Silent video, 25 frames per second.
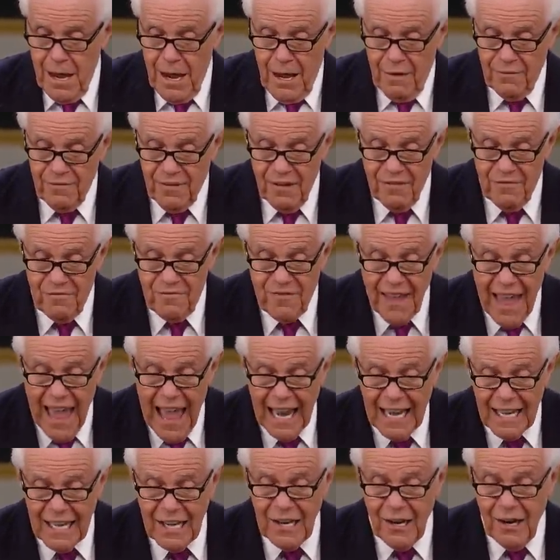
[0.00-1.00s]
of the
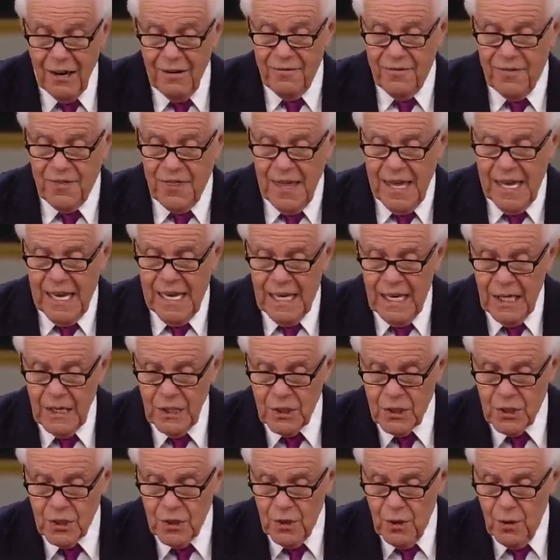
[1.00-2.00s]
value of
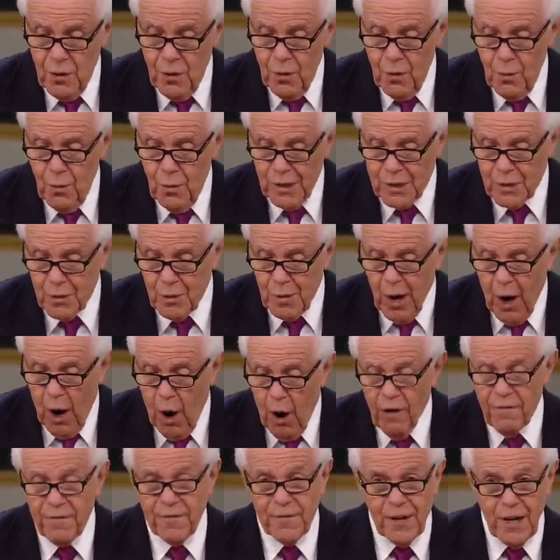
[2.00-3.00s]
things which we
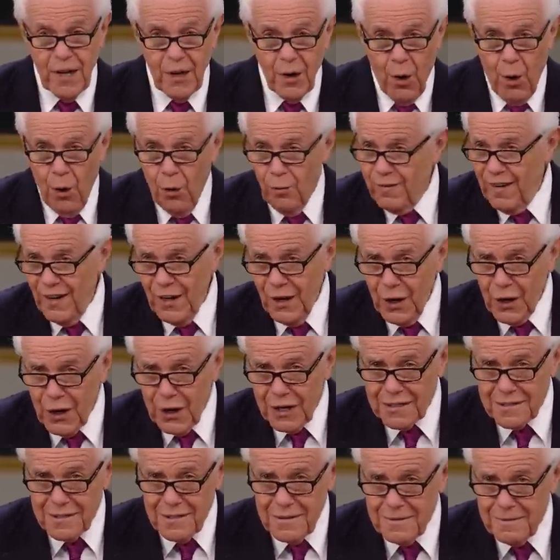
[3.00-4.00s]
often
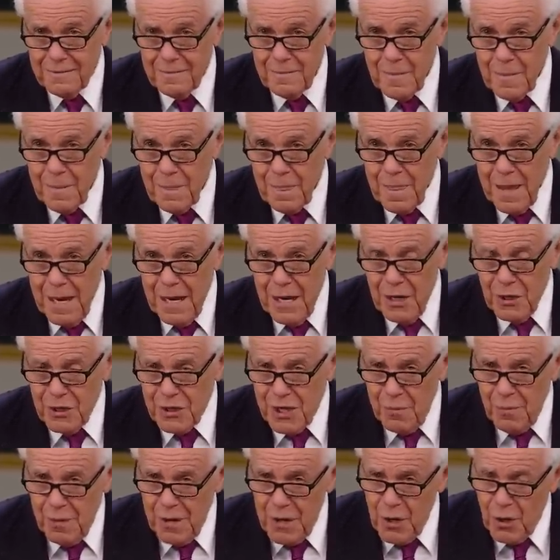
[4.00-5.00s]
overlooked.
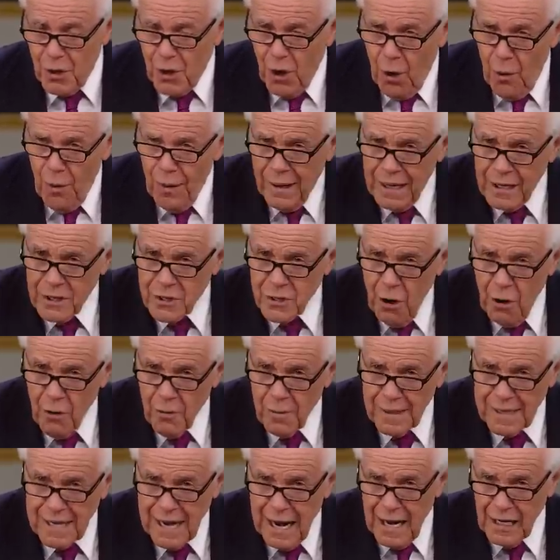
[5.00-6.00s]
See, when you go in and
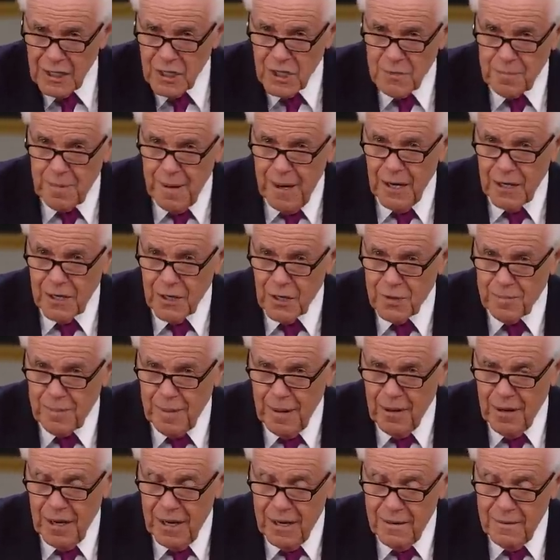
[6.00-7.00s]
talk with God spirit to
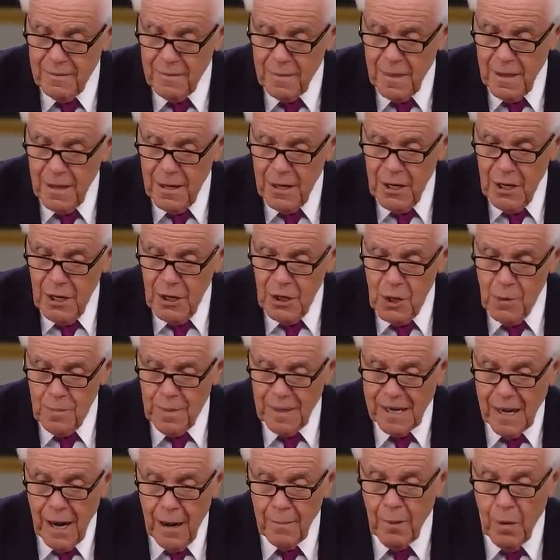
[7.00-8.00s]
spirit, you
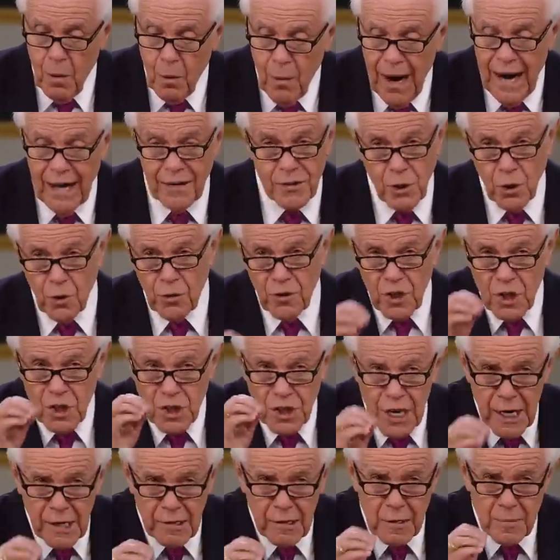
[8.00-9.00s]
become aware. So the
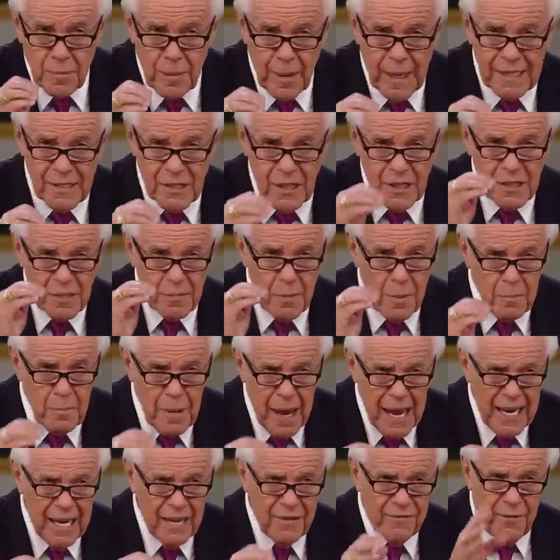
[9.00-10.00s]
secret places were
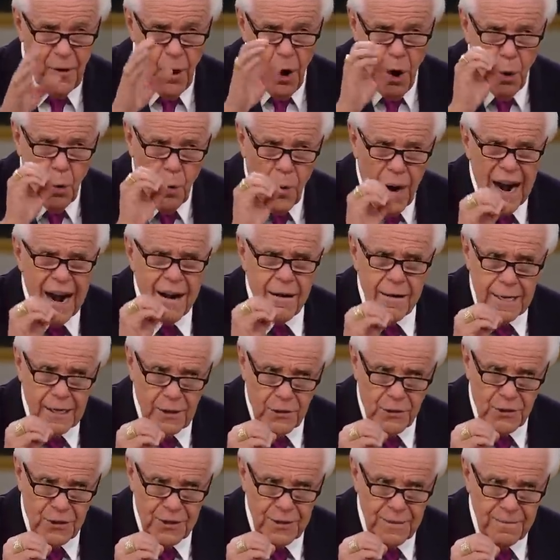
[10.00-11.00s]
made for
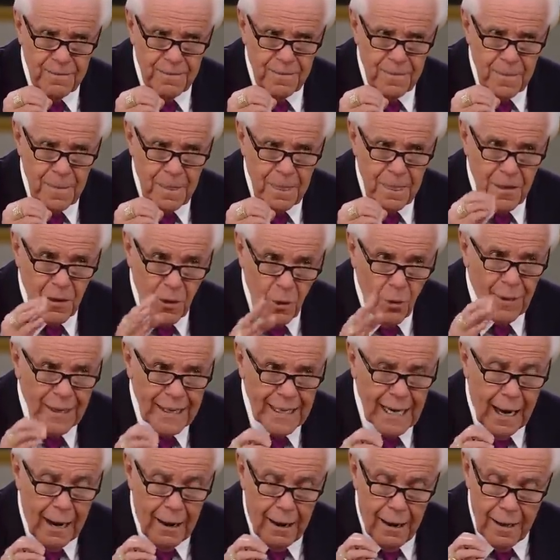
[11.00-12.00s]
awareness, you
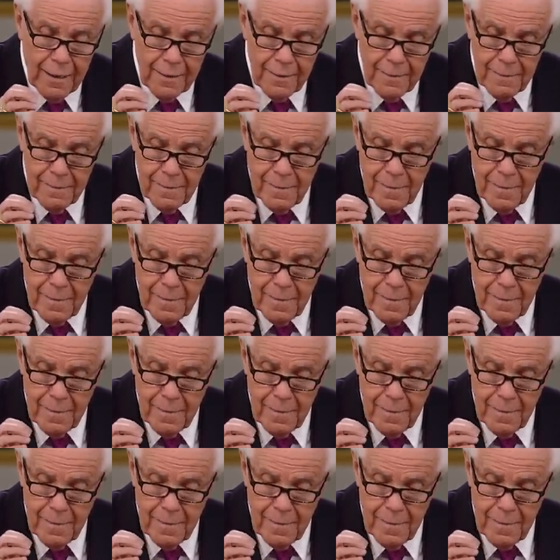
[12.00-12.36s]
and God.